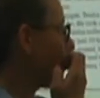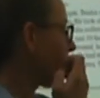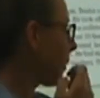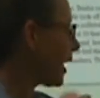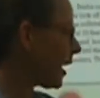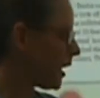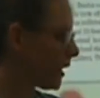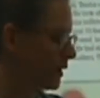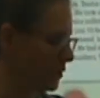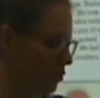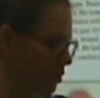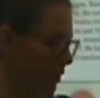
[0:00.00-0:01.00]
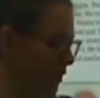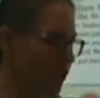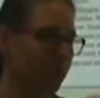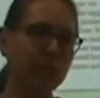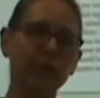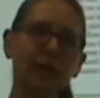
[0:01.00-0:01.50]
Page
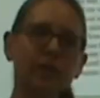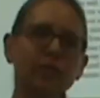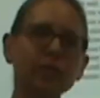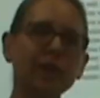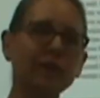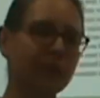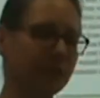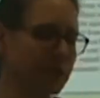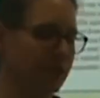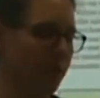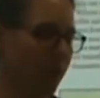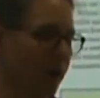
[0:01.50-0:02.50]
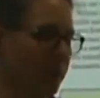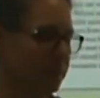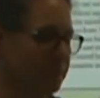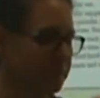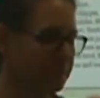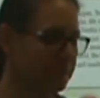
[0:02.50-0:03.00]
354.
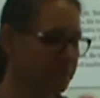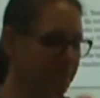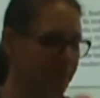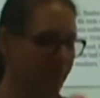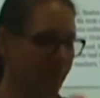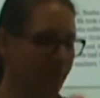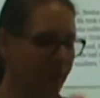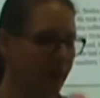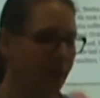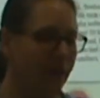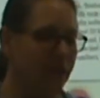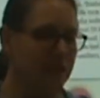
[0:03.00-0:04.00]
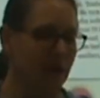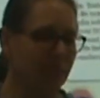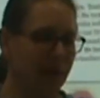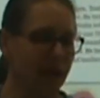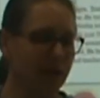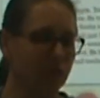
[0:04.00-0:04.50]

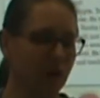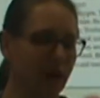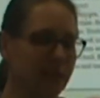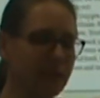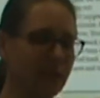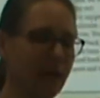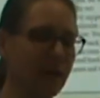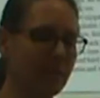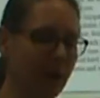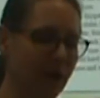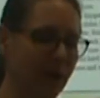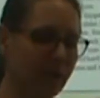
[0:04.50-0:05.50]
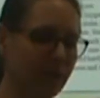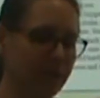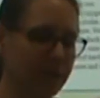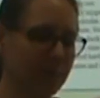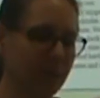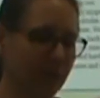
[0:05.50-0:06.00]
Tempa had tried to climb Mount
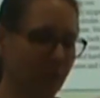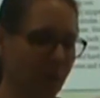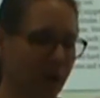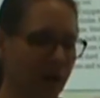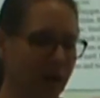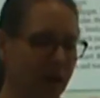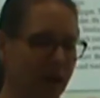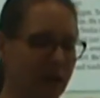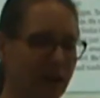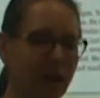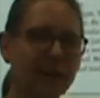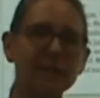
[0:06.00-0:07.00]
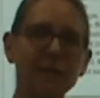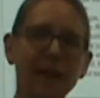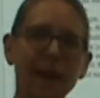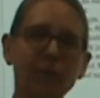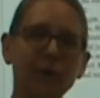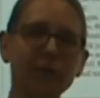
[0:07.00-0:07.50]
Everest before. It ended,
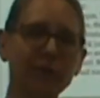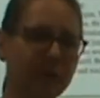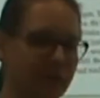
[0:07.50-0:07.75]
however, in